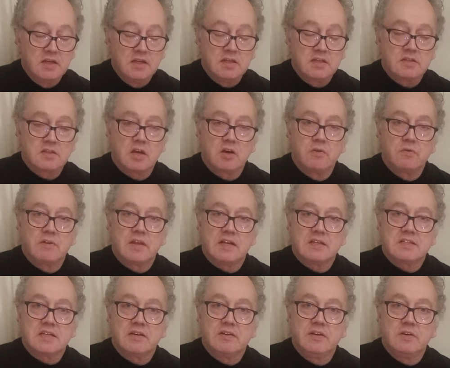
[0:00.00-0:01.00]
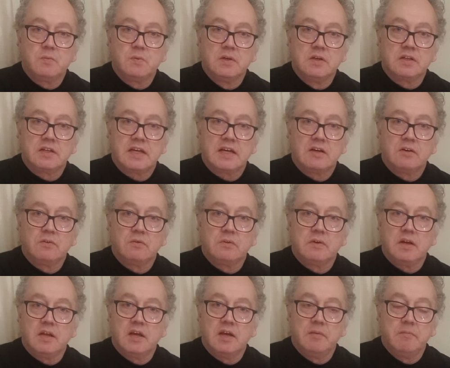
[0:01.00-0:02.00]
So that's how you'd work out
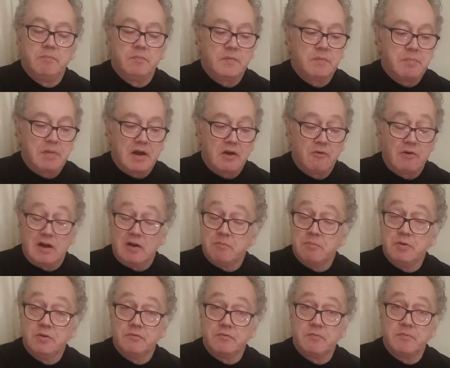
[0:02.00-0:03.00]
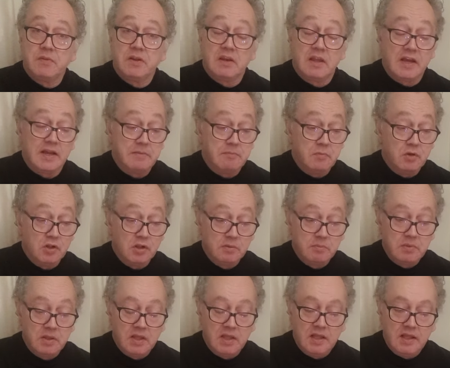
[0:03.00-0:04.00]
the power output from the light
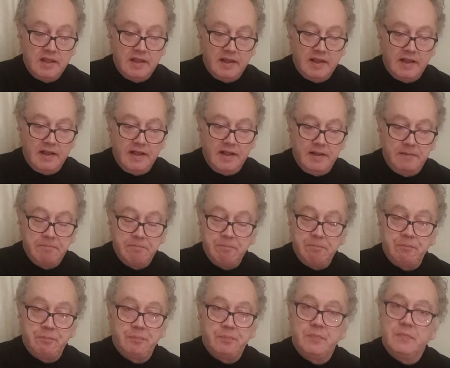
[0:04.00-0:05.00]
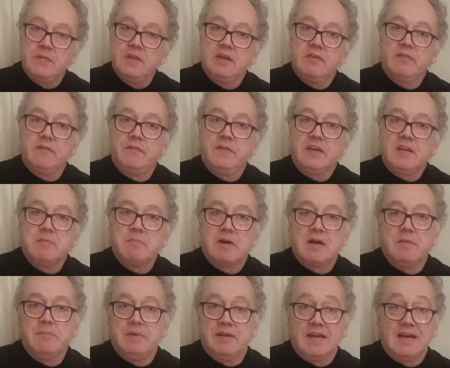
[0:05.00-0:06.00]
bulb. The other thing you
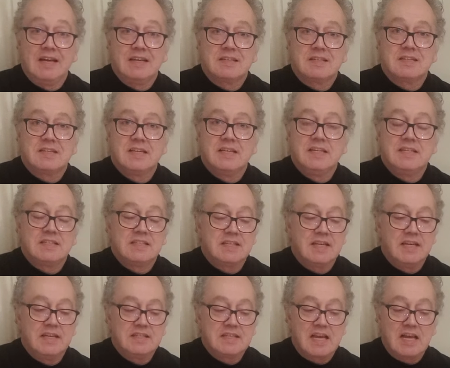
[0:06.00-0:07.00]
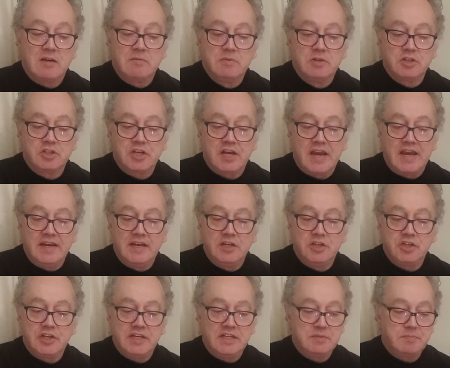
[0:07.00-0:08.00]
might be asked is how much
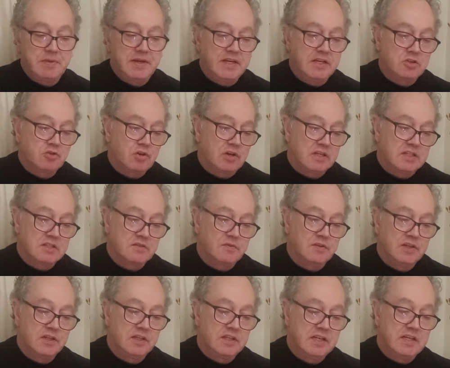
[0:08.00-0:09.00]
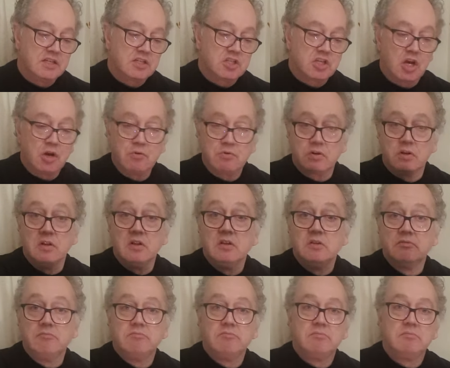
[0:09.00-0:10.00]
energy is being transferred in
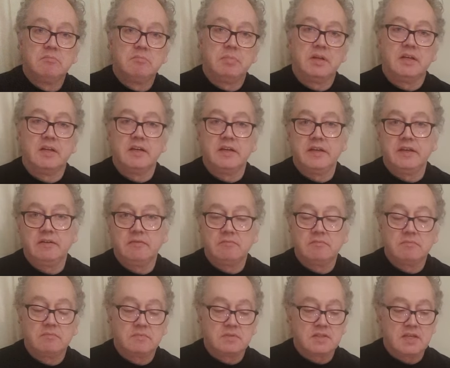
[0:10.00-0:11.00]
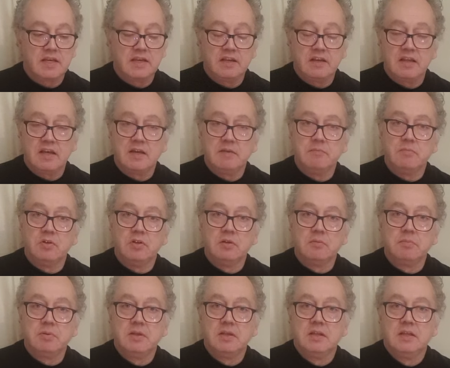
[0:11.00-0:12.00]
total by, say, a light bulb